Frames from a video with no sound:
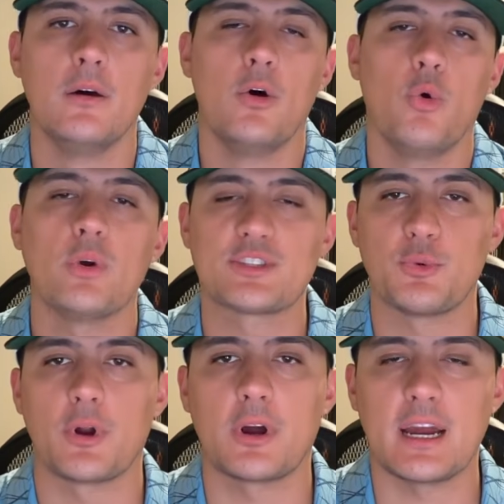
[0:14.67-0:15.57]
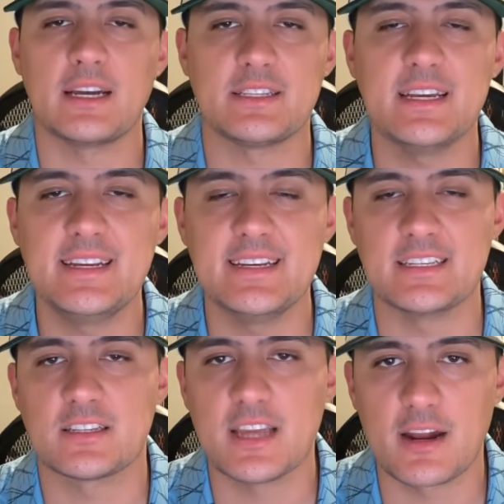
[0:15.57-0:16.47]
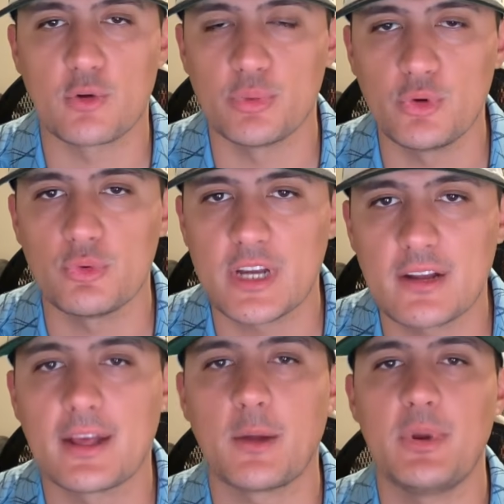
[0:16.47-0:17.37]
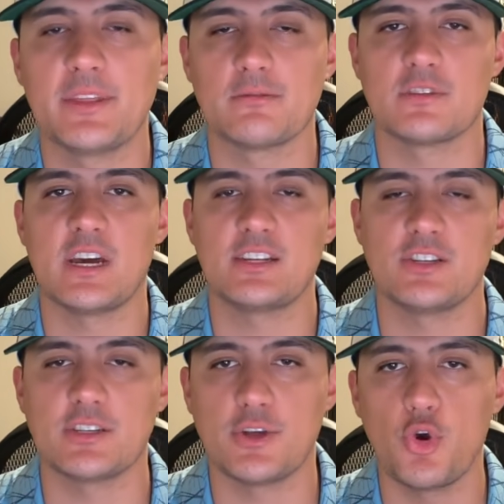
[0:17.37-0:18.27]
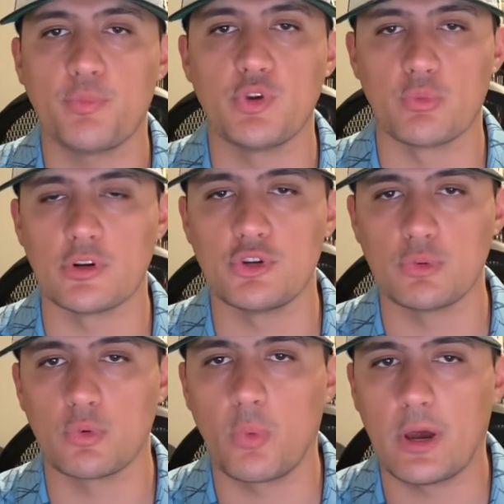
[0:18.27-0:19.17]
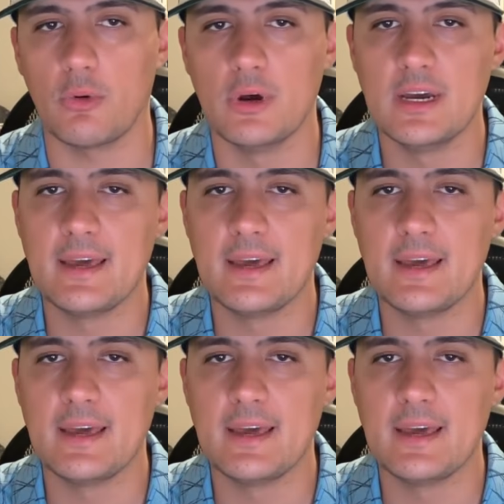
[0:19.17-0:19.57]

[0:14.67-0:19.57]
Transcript: What's going on, guys? It is Tanner Blue, Carolina Panthers Digest. Hope you were doing well.